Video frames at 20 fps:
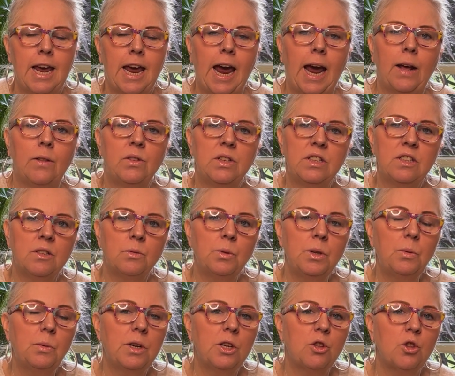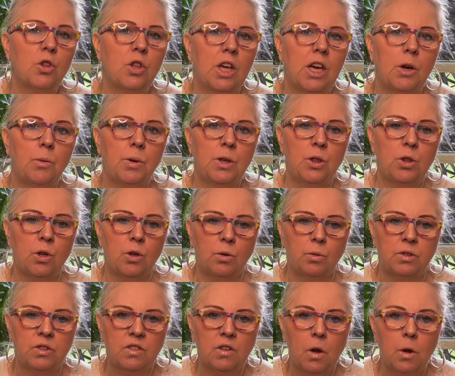And this is what I want to share with
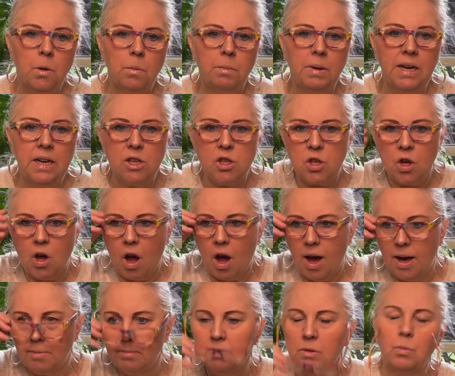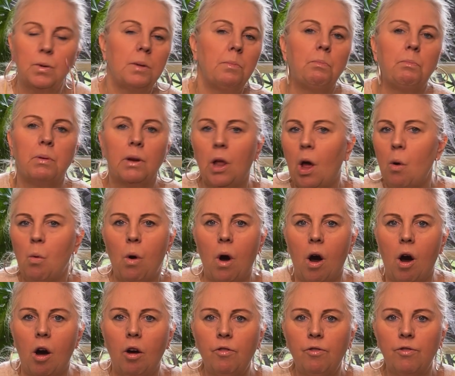you. So many times we blow
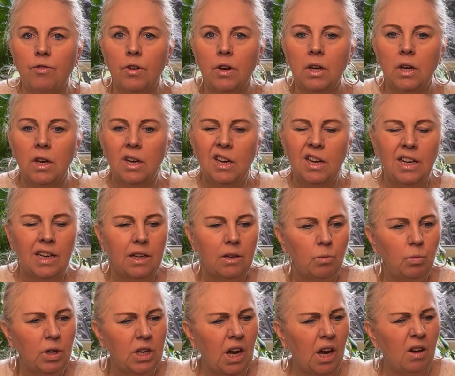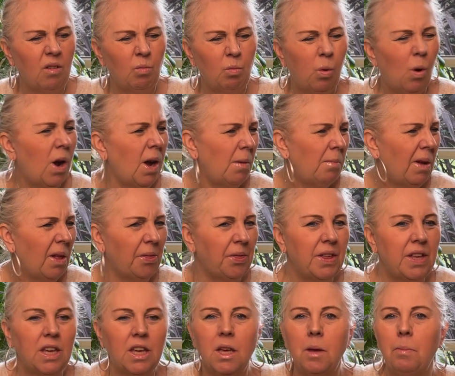off. We go, why am I
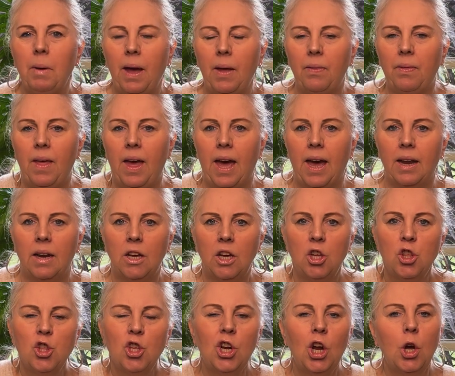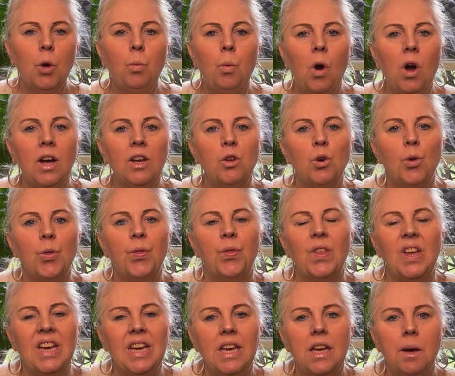thinking about that? Do you know why you're
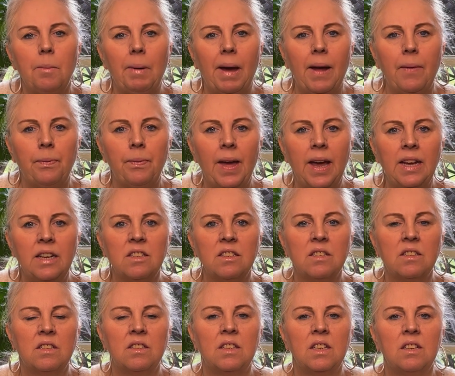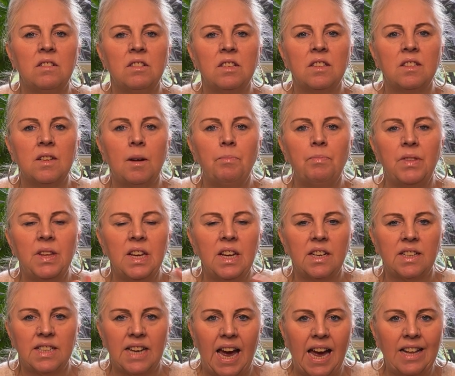thinking about that? Is because there is something
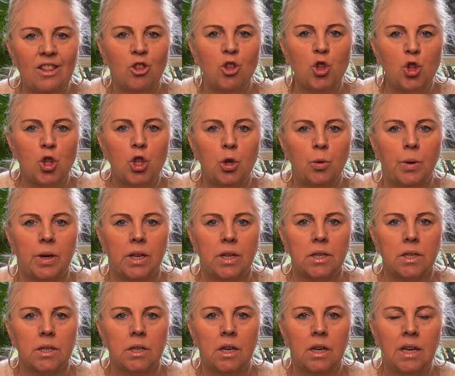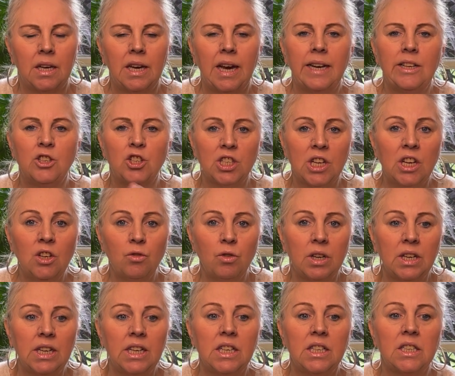attached to it. And
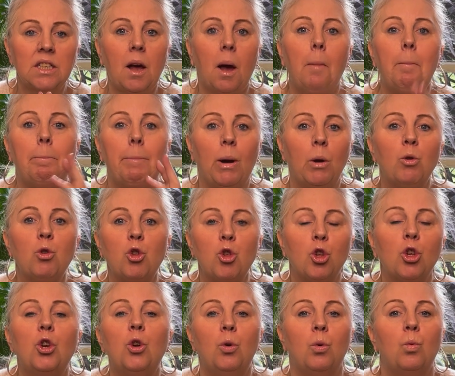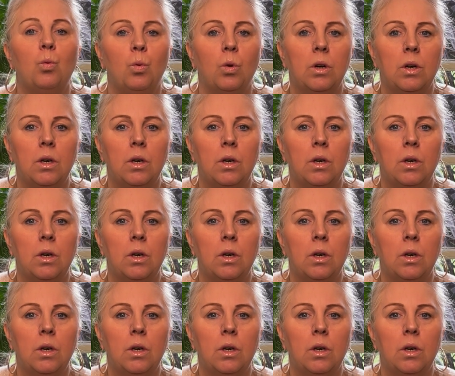generally, it's emotional.